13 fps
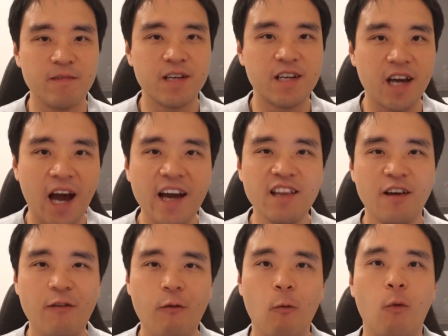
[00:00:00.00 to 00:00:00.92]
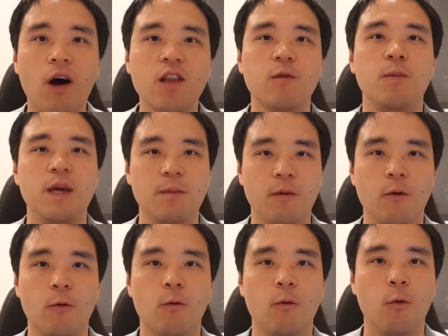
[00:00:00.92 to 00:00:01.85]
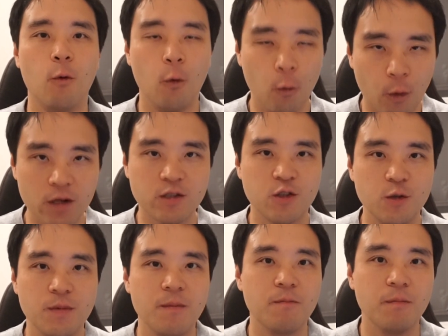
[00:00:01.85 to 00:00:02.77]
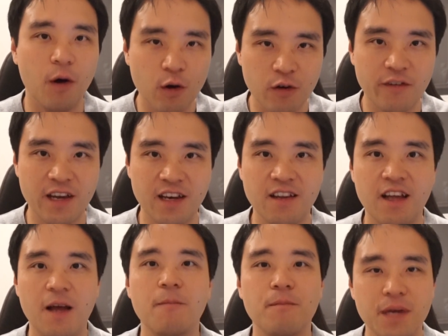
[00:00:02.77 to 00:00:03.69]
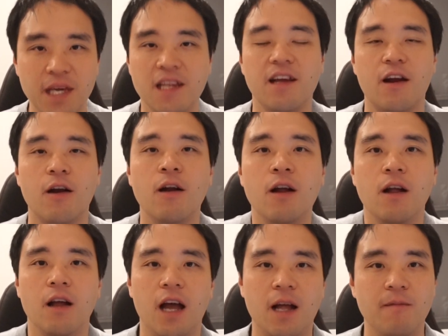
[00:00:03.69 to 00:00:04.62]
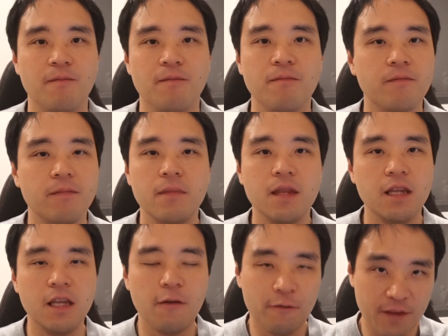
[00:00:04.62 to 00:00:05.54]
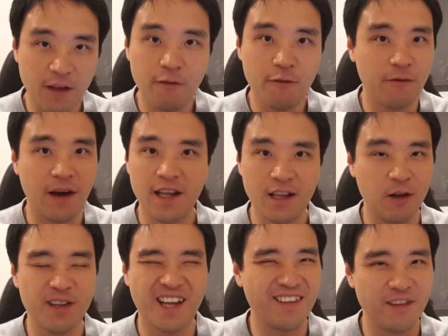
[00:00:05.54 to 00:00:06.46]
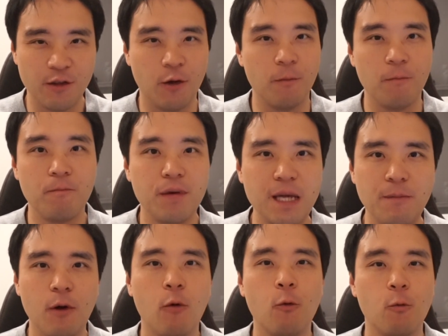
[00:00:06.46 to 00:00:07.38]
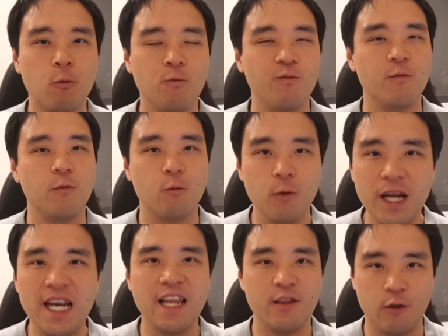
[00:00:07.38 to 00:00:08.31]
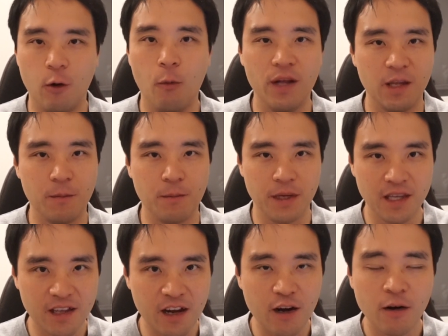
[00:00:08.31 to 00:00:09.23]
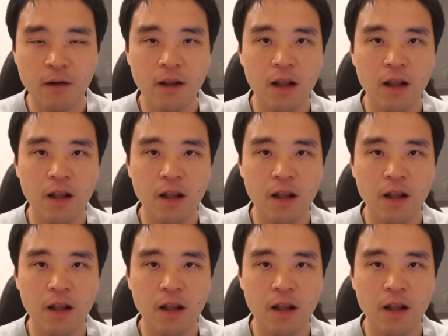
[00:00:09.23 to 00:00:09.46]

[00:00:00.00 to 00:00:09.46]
kind of want people who wants to be motivated and be there. And if they find out that, people who really don't want to be there,